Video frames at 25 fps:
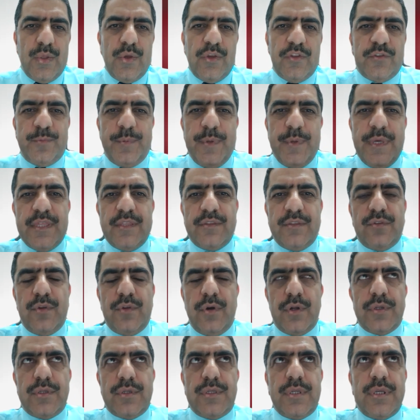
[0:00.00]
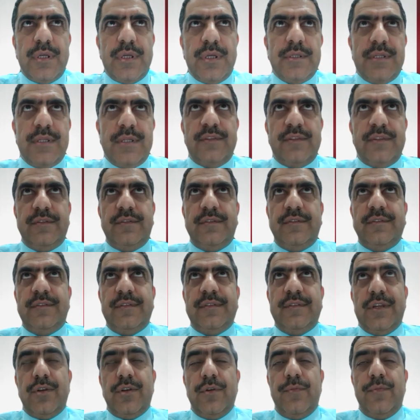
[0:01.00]
Your speech is not just a
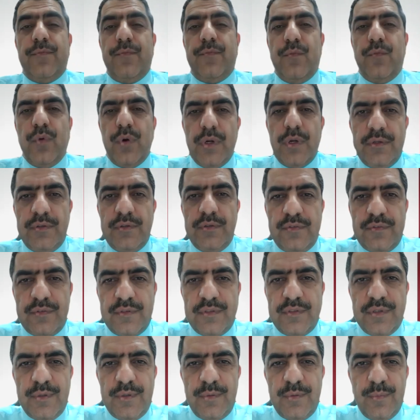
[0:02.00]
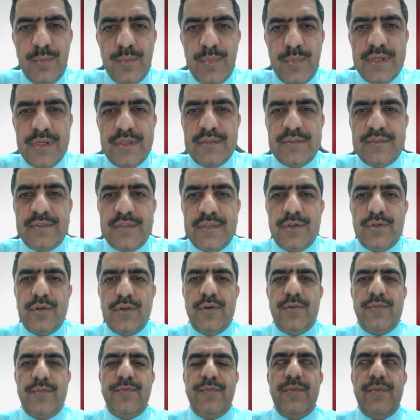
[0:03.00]
set of words, but a set
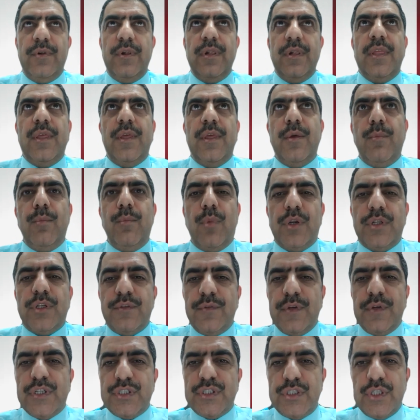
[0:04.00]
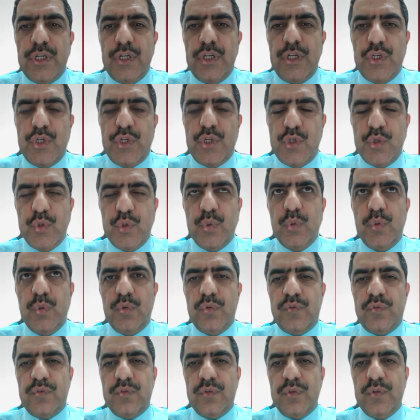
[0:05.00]
of motivational
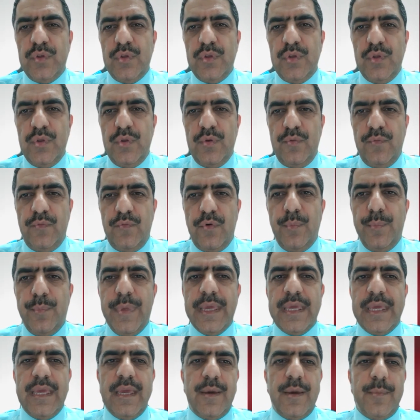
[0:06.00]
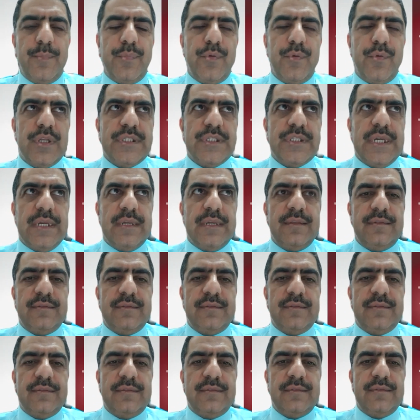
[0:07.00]
tools for making a project
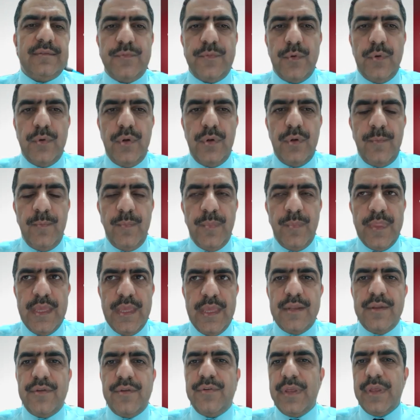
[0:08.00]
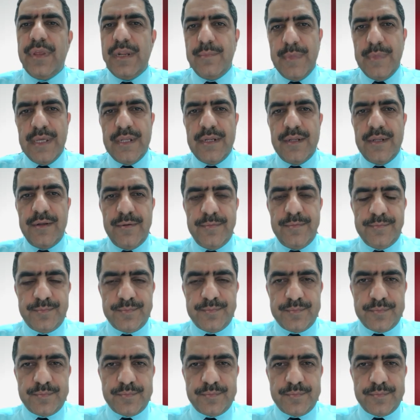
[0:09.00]
successful in a real manner.